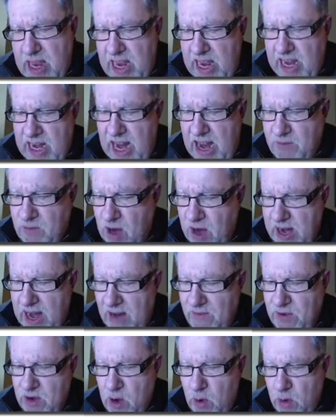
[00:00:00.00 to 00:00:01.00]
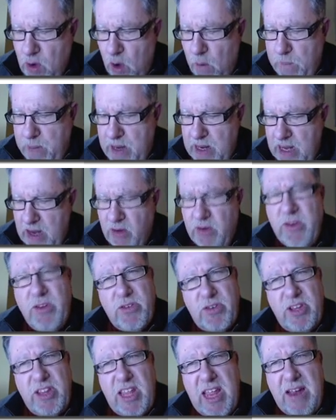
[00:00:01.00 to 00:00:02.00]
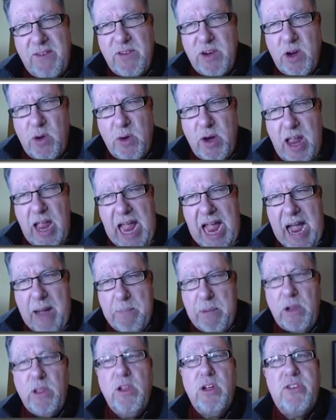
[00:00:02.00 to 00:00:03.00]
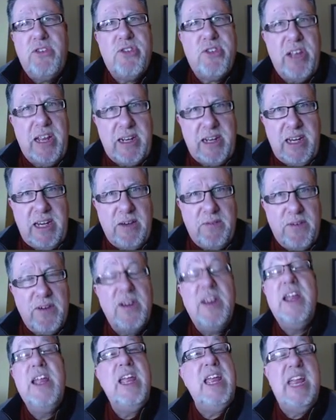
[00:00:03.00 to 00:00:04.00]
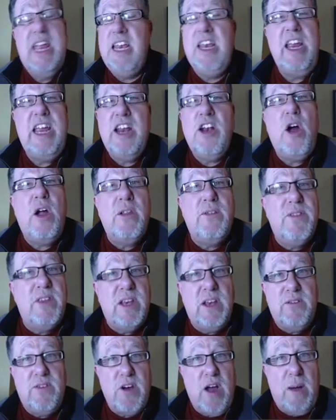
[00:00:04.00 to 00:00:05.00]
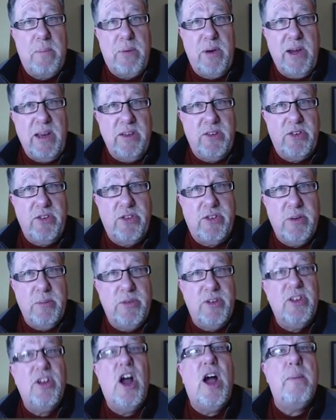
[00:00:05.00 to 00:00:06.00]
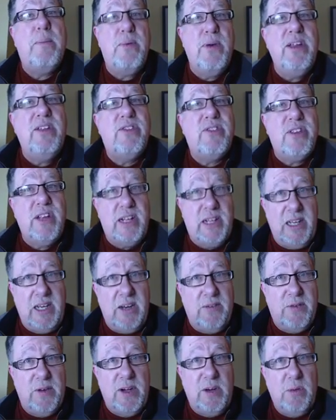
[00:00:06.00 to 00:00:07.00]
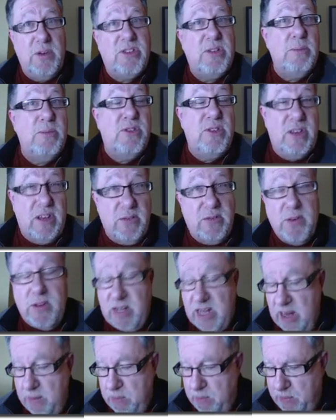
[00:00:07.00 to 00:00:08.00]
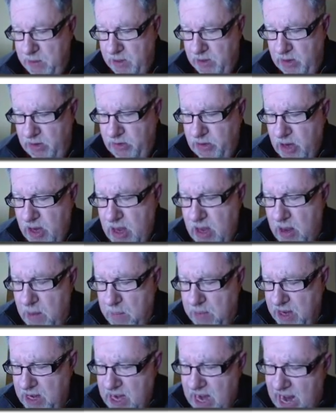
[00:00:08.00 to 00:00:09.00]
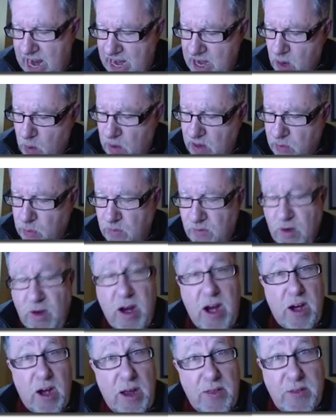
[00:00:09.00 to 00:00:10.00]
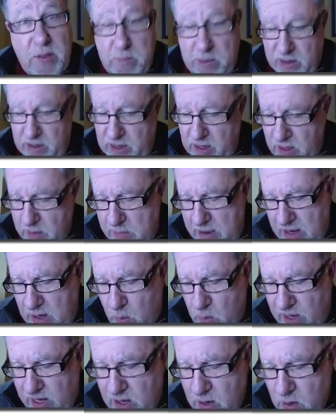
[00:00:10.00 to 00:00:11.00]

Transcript: and I've got Evernote open here, and you see the Evernote app looks slightly different. In all of the different operating systems, it operates slightly differently with some different capabilities. But in iOS, we've got the ability to make quick